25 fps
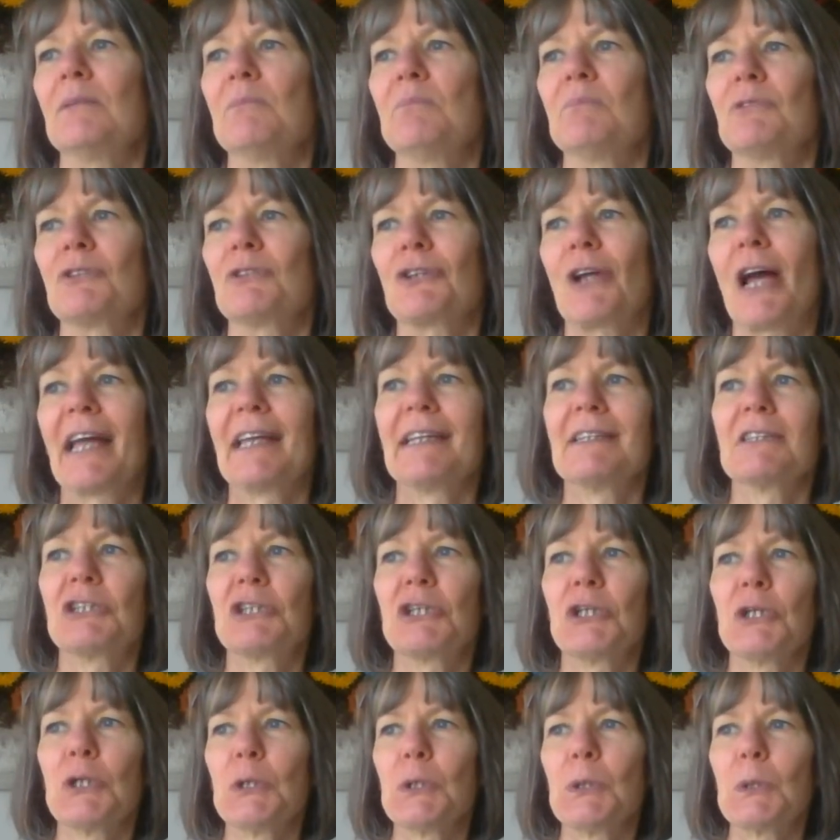trying
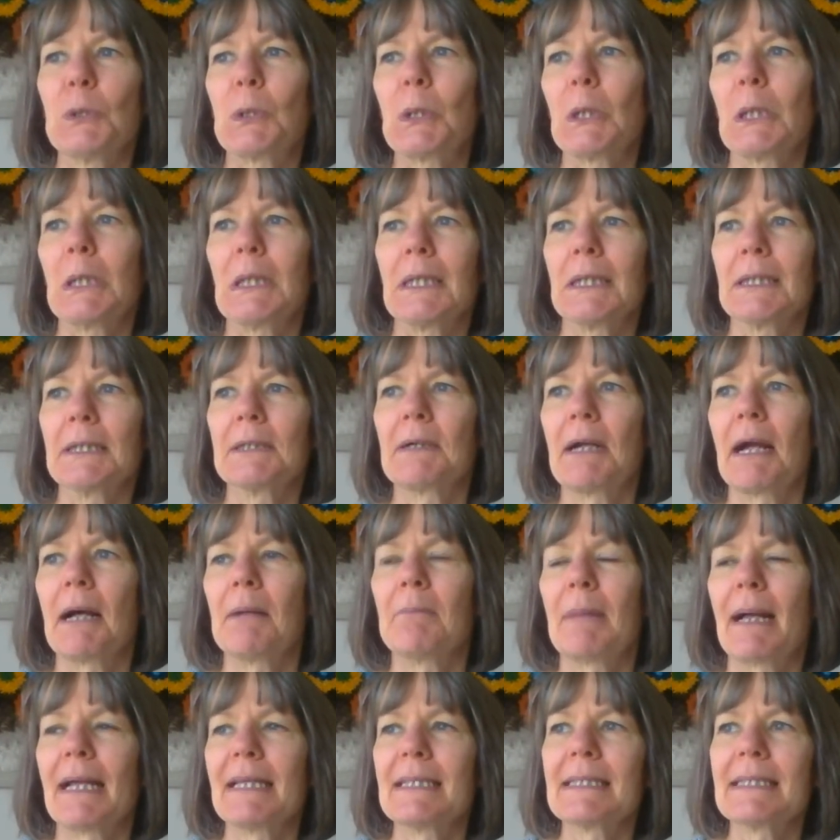to clear
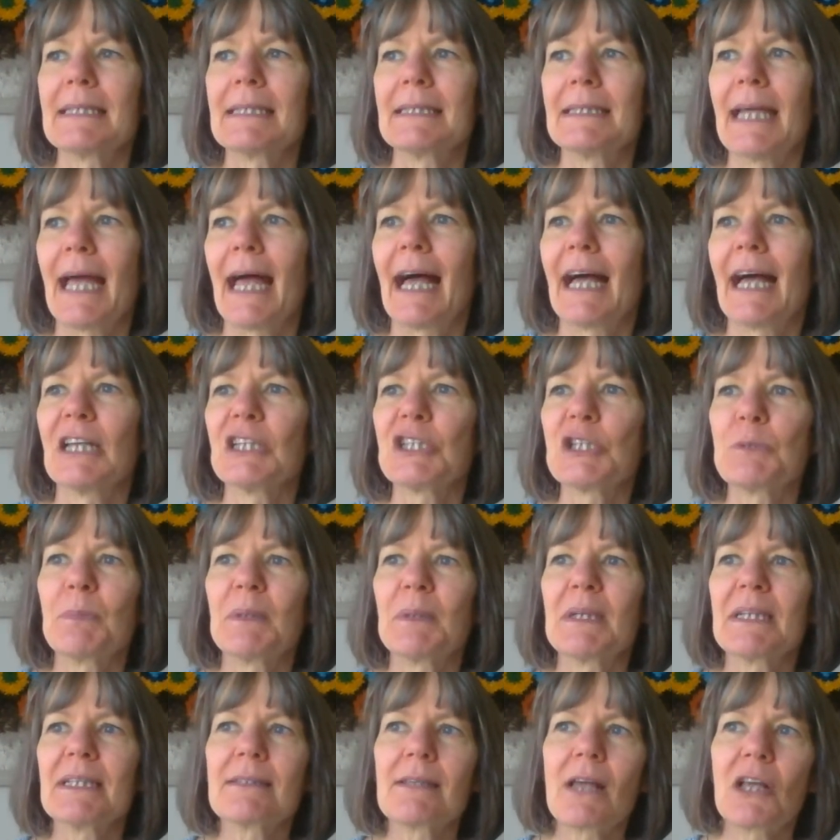out my stash,
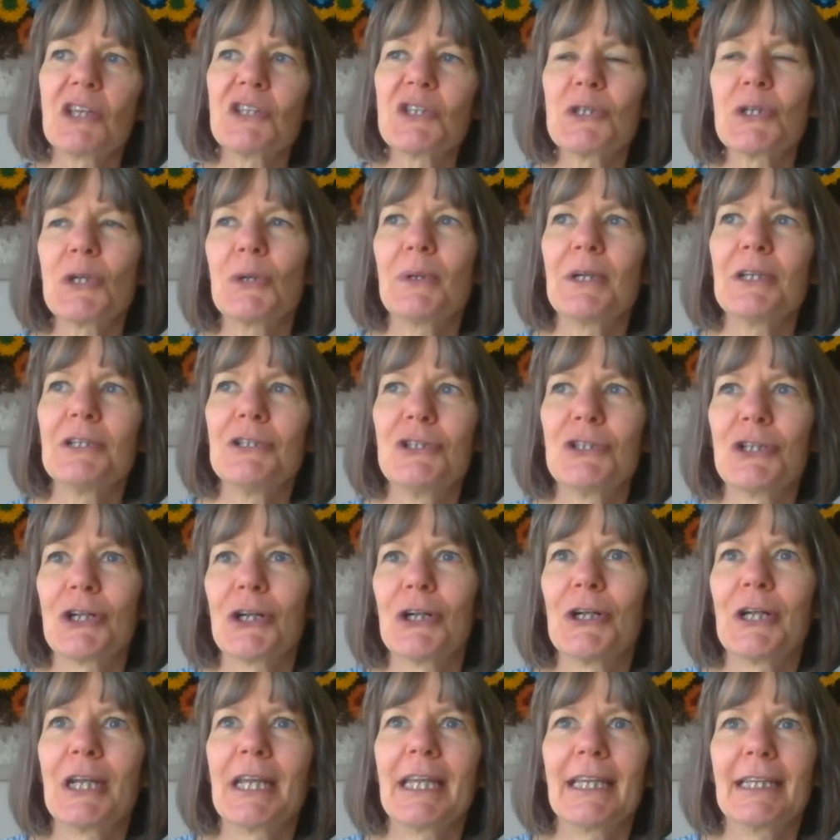but it's also a
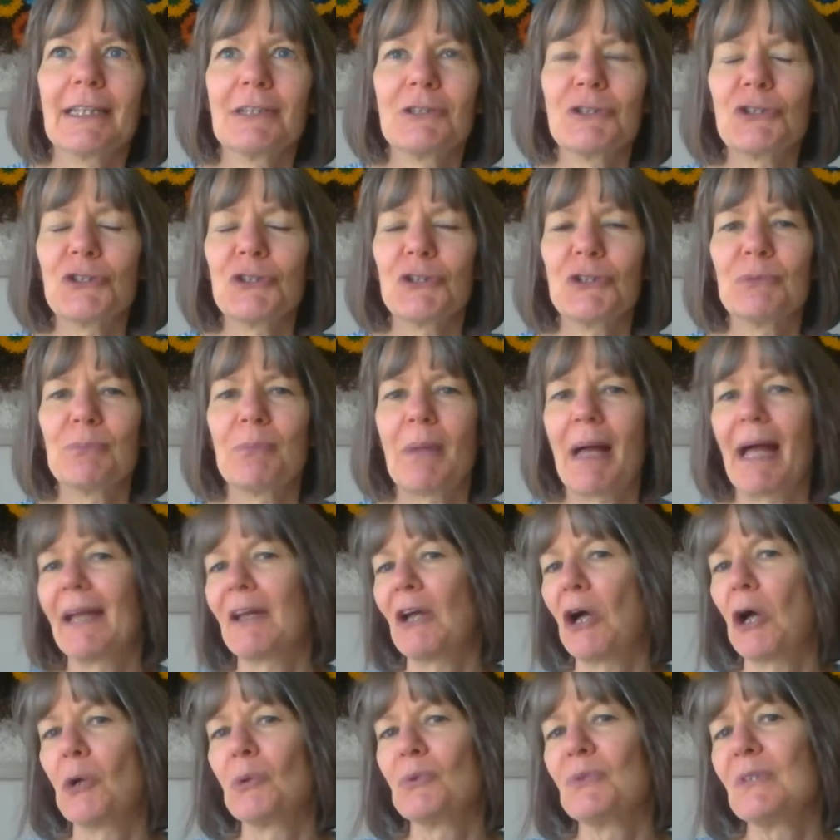journey into
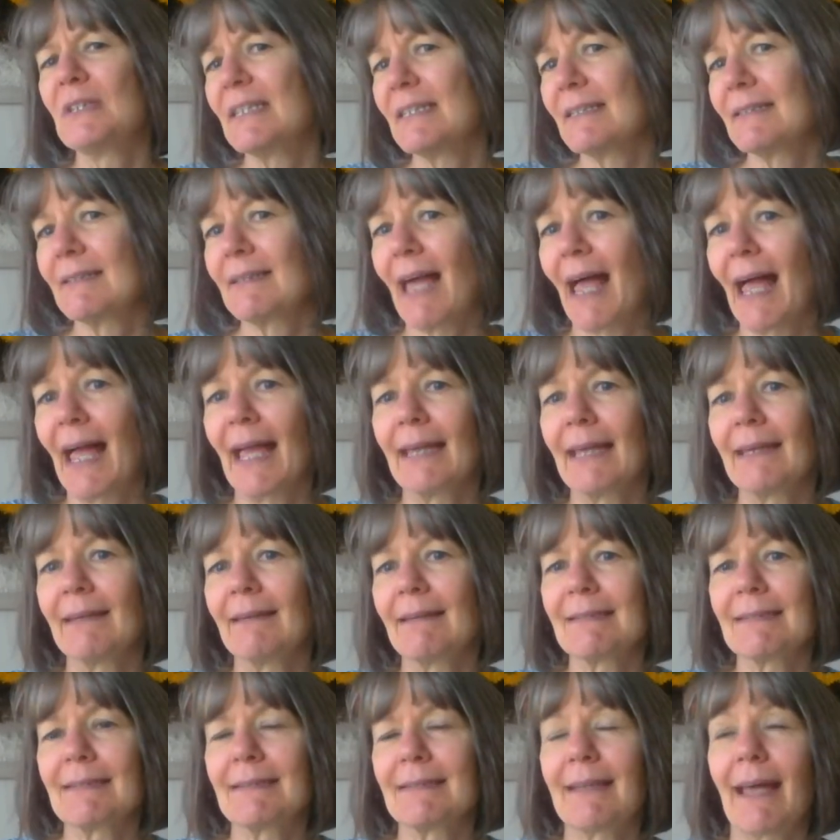my own design
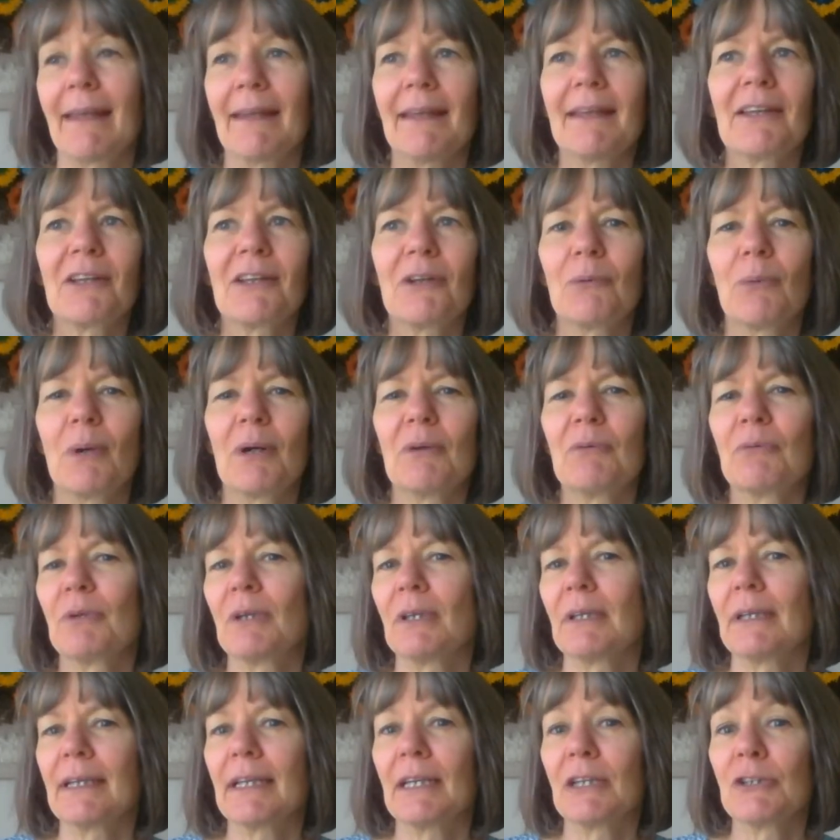aesthetic and what
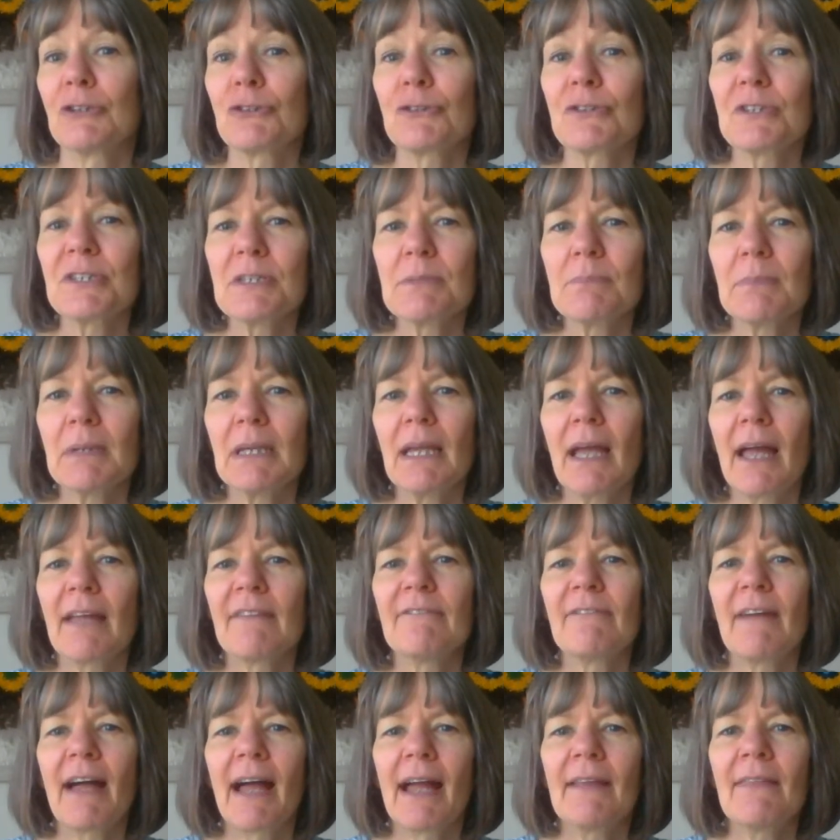really interests me,
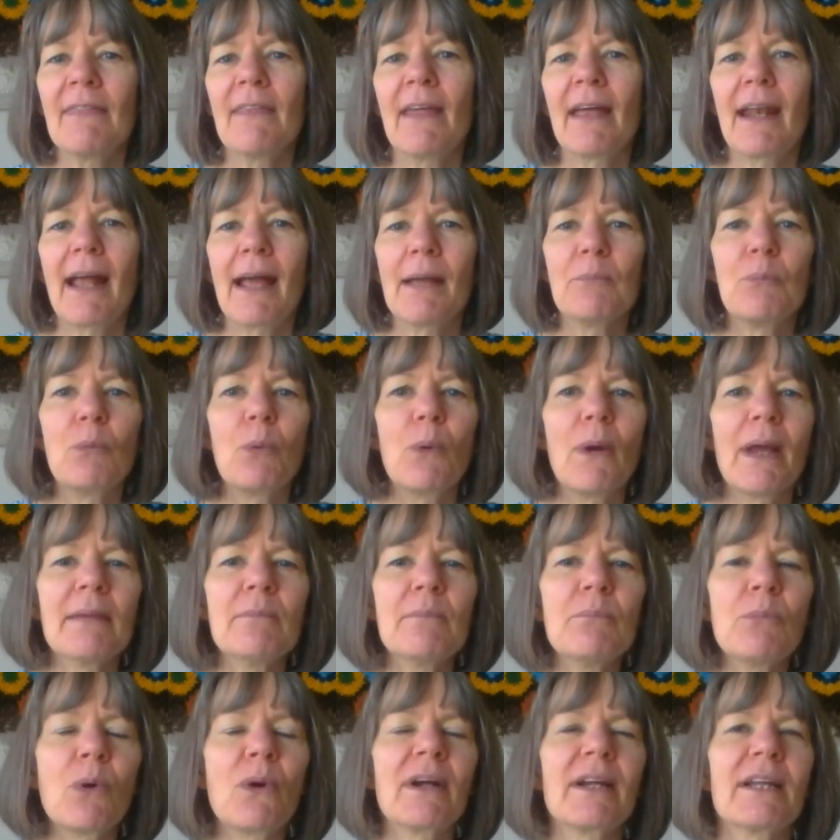I find that I'm way
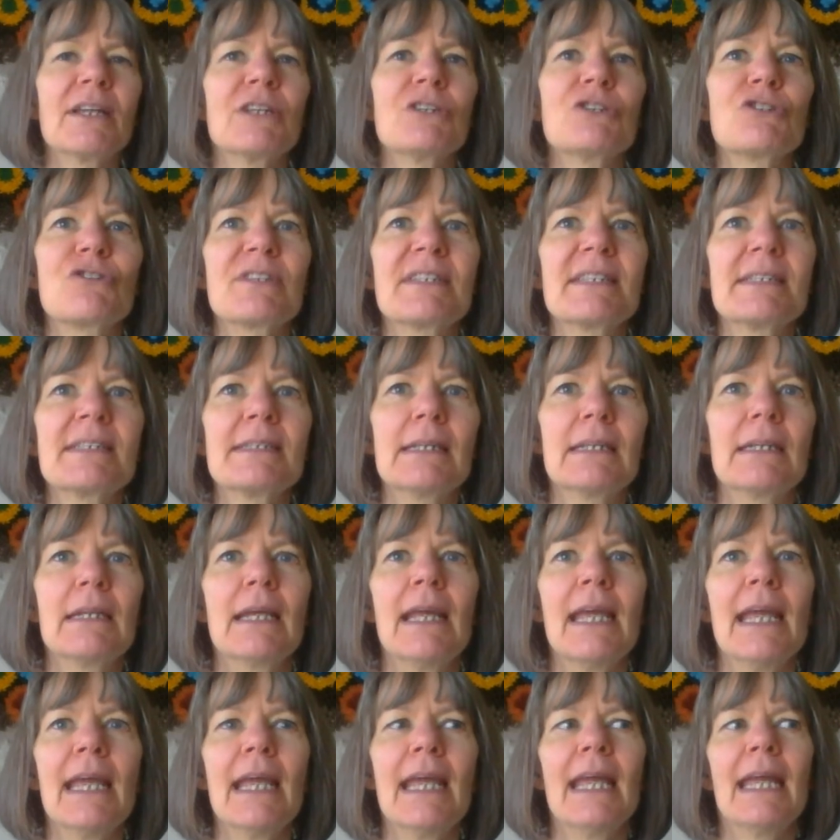more interested
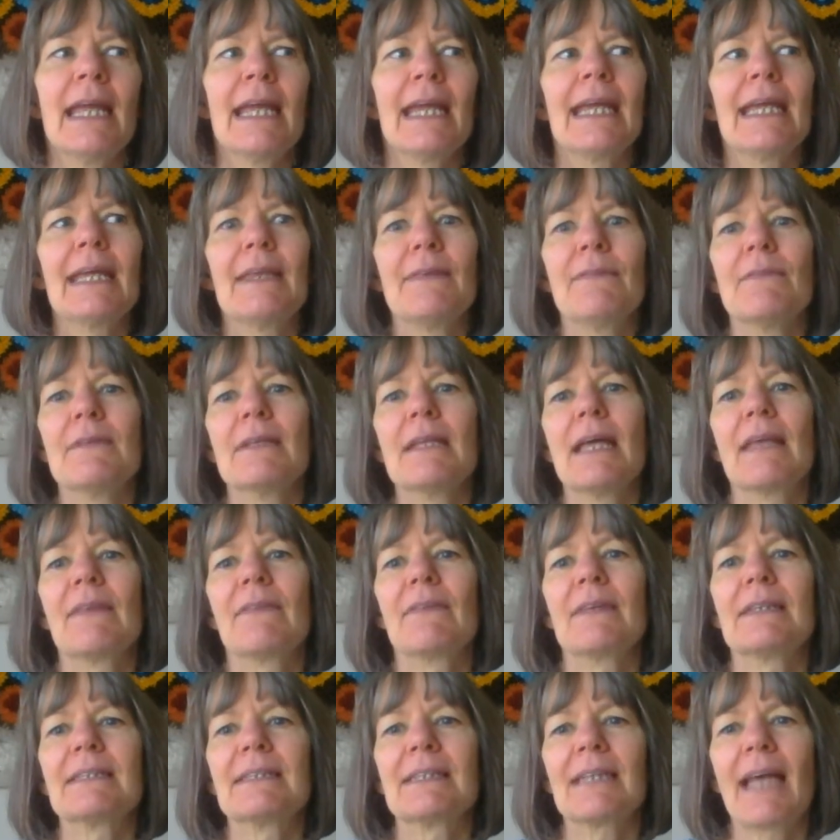in
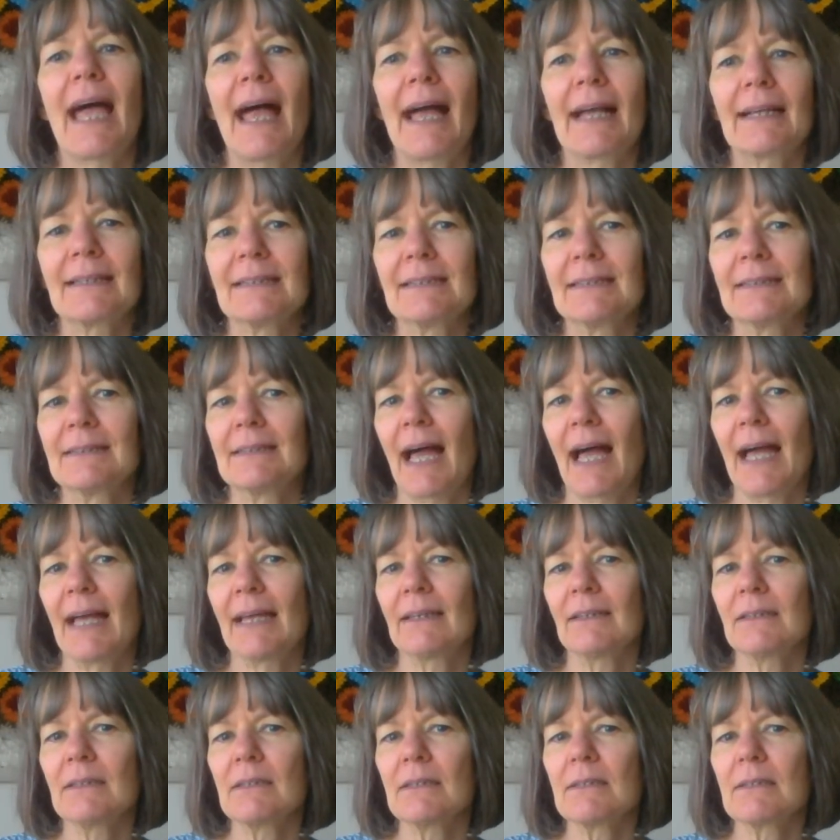the
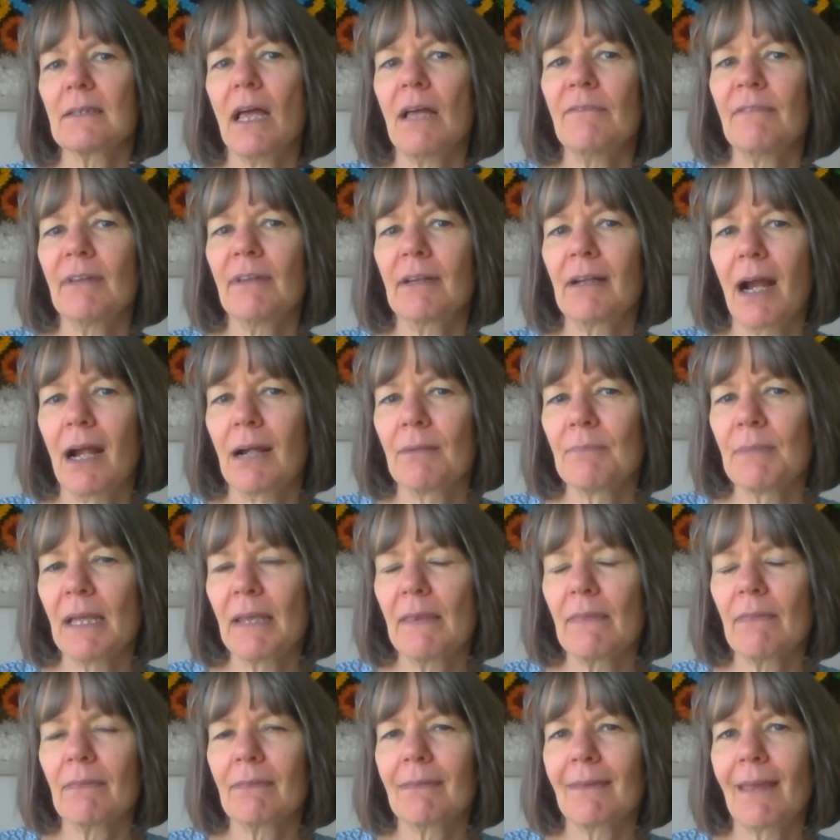textiles of a
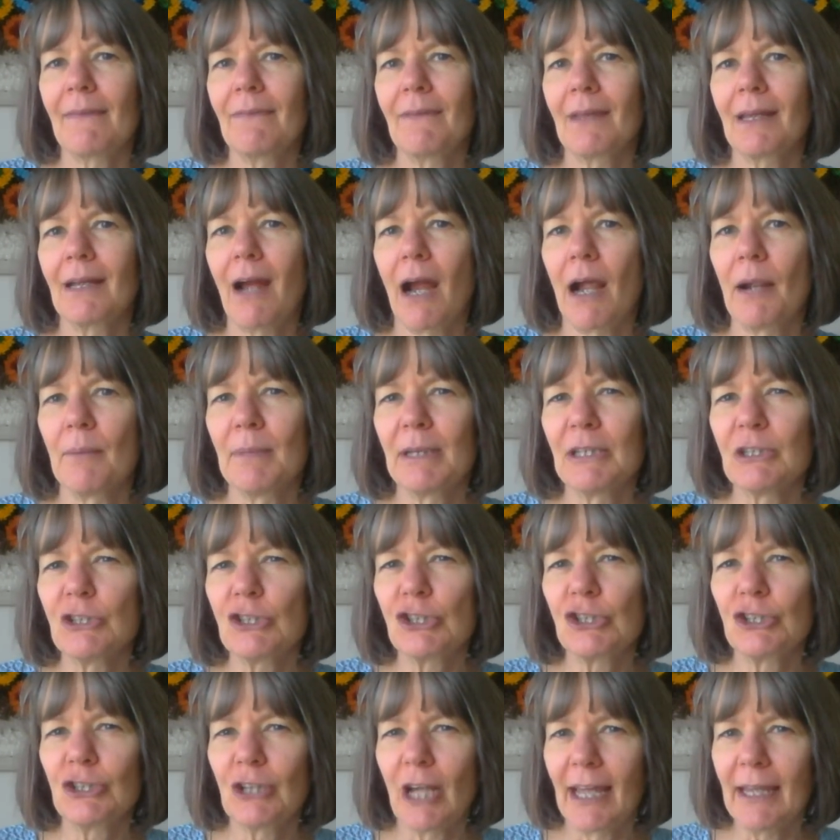garment than the garment
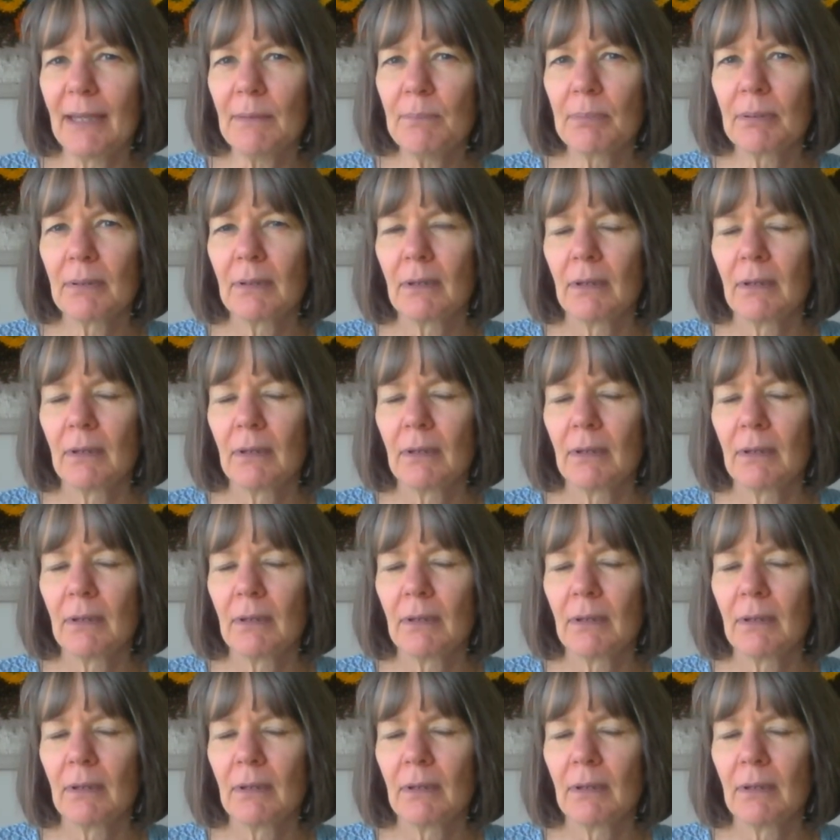shape,